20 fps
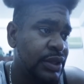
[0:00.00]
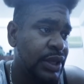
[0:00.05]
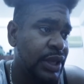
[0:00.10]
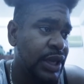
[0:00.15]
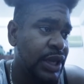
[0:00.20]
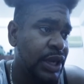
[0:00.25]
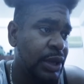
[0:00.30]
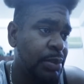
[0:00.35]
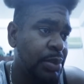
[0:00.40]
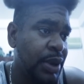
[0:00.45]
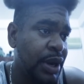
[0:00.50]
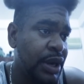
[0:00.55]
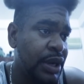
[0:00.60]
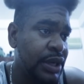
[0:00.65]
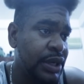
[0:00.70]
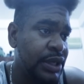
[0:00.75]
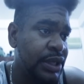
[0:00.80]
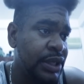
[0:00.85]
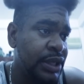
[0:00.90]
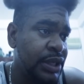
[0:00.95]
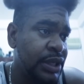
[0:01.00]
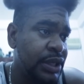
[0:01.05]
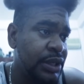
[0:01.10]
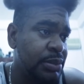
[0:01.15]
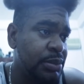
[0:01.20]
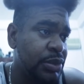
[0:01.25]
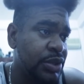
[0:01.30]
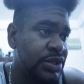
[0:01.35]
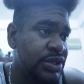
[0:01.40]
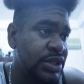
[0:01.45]
And apparently
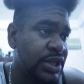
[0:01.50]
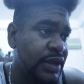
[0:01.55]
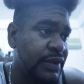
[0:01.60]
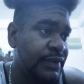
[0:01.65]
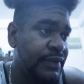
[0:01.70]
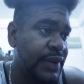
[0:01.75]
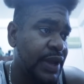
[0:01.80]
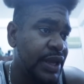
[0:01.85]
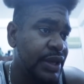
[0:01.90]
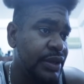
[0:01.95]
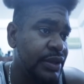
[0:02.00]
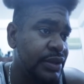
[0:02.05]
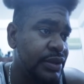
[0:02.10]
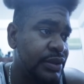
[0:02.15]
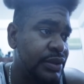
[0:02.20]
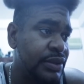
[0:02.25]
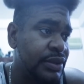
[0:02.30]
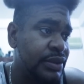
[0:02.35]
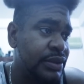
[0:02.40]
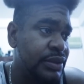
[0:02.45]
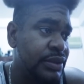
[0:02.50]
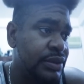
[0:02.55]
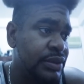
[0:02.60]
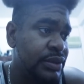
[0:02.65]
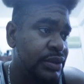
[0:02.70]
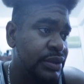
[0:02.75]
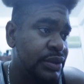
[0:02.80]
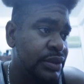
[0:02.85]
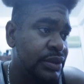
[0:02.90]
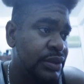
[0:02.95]
it must have, I don't know.
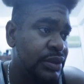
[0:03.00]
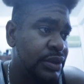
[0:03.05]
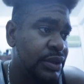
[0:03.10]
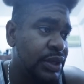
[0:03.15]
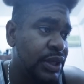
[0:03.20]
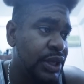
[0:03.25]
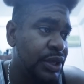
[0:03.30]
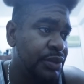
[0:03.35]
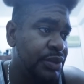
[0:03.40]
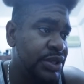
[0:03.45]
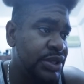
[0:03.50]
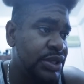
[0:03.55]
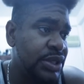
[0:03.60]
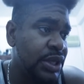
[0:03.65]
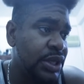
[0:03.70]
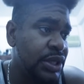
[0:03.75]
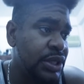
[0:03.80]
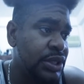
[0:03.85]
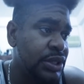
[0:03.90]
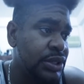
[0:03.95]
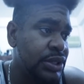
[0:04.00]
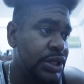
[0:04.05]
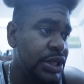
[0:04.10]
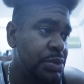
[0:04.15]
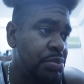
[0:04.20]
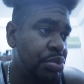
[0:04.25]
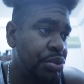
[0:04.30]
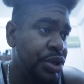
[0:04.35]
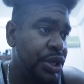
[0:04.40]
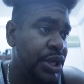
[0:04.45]
And we see a little
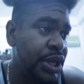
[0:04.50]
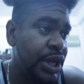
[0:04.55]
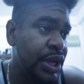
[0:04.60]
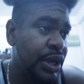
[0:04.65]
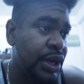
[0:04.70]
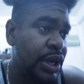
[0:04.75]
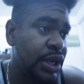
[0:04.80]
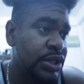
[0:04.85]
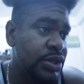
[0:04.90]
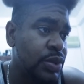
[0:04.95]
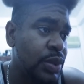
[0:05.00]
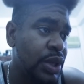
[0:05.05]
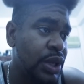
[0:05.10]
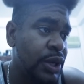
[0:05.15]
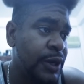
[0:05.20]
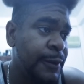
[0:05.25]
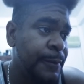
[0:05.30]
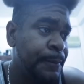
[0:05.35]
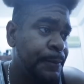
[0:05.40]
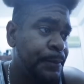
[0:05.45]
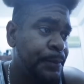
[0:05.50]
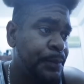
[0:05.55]
debris there as well.